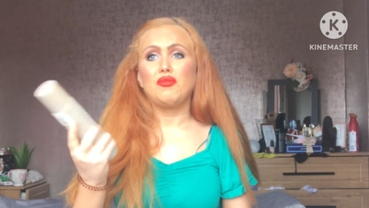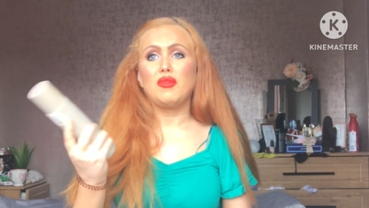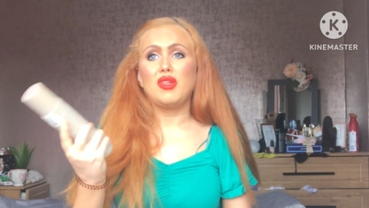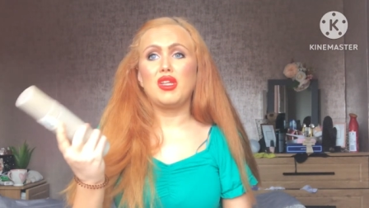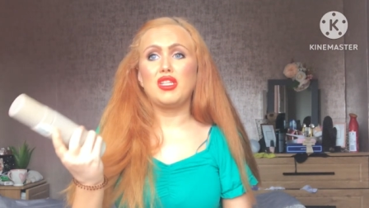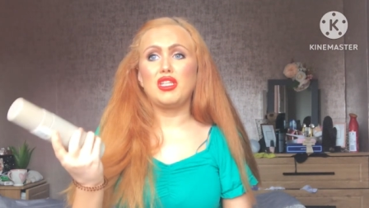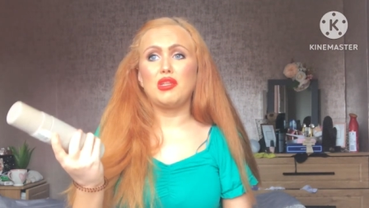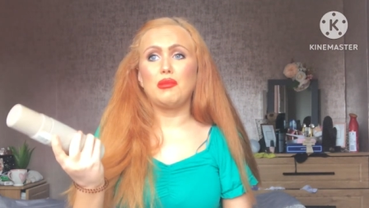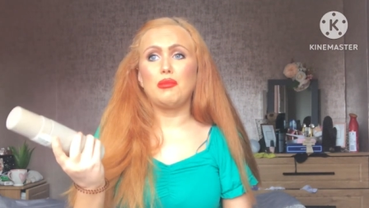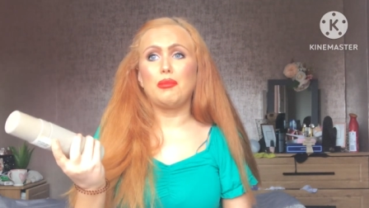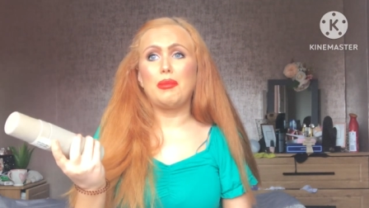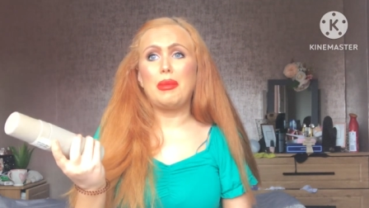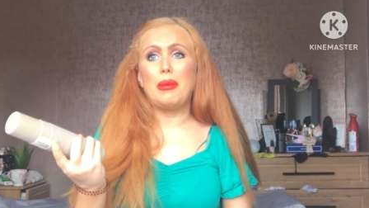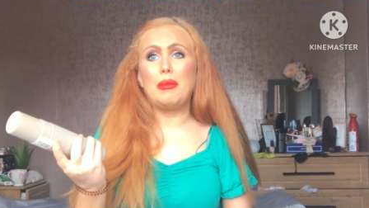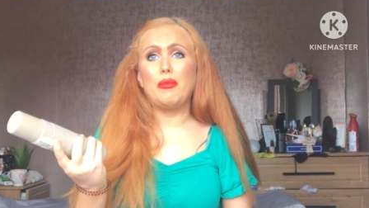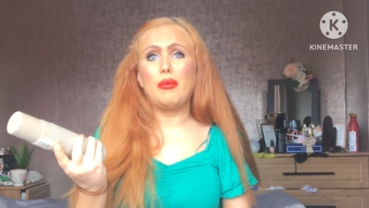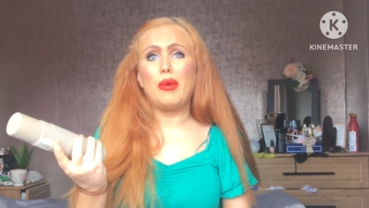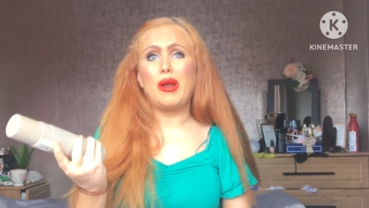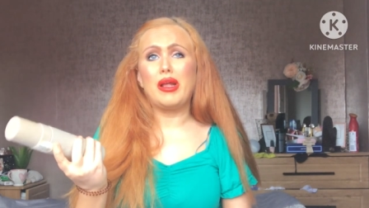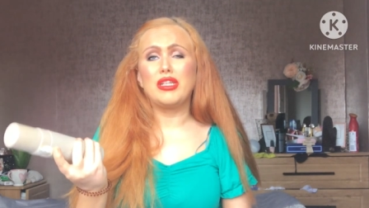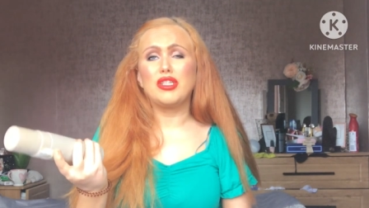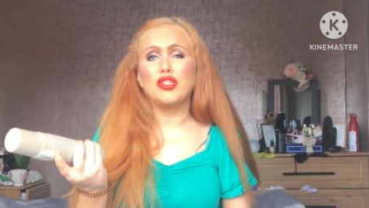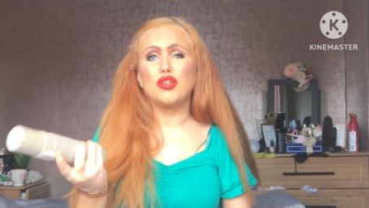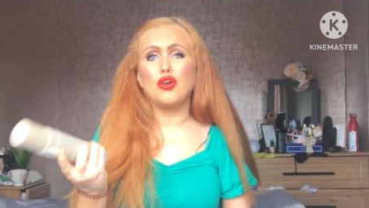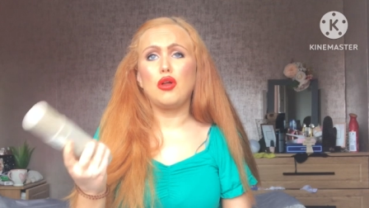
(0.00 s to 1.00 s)
and some
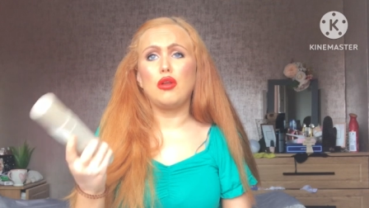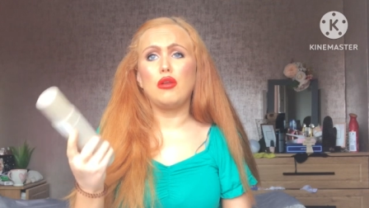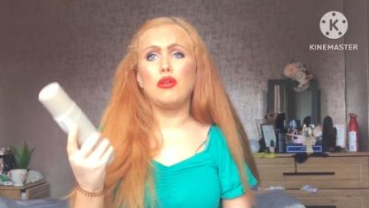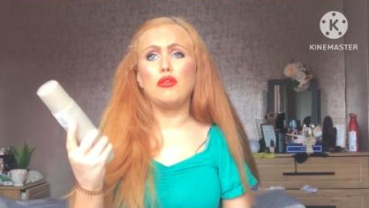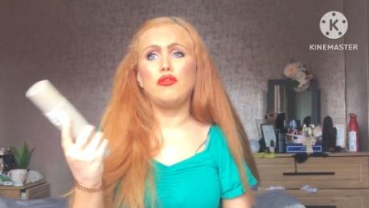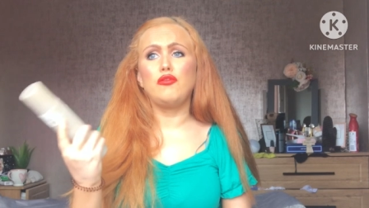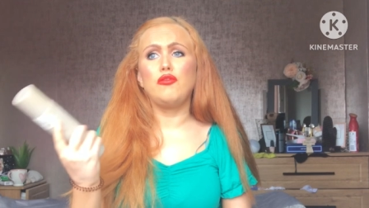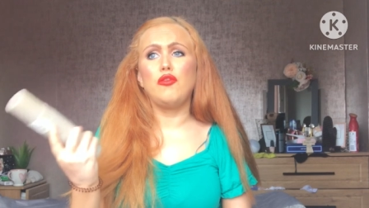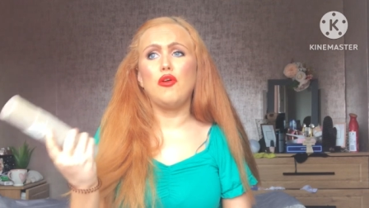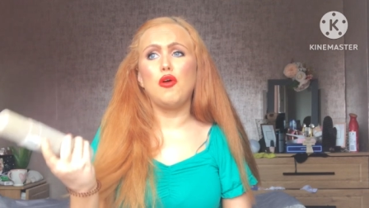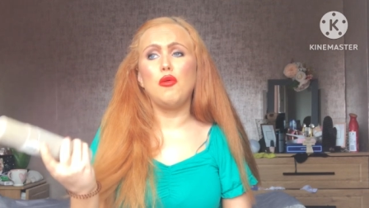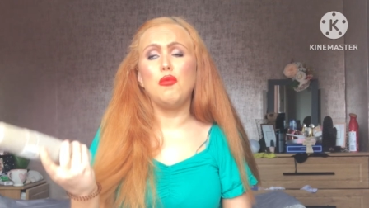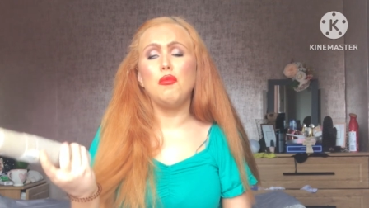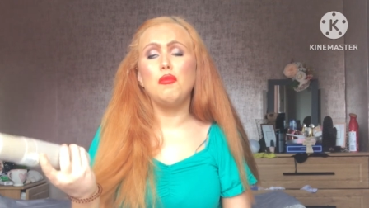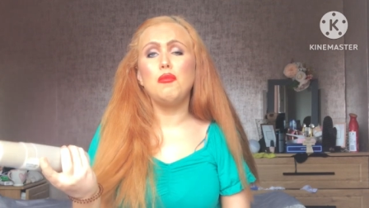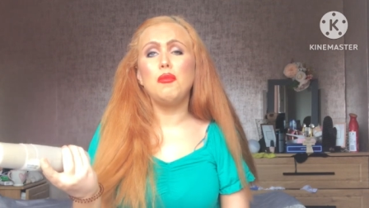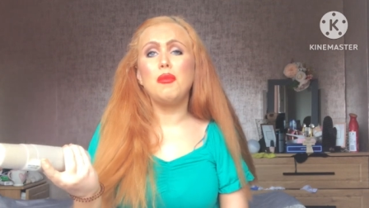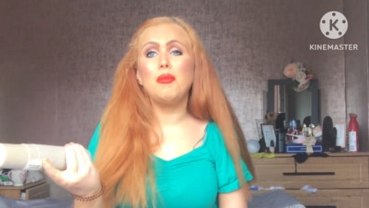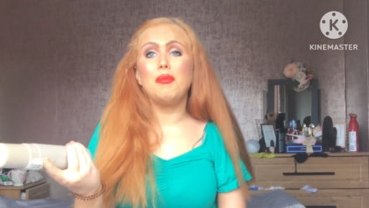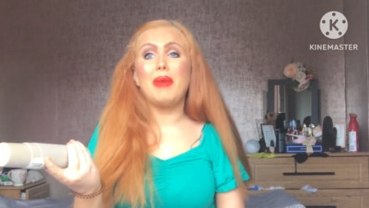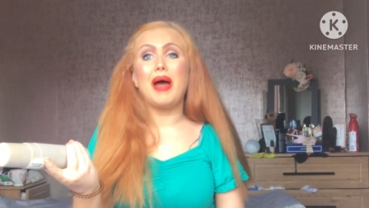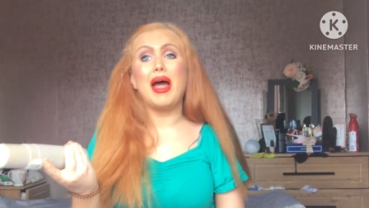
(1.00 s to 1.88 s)
brands call it foam.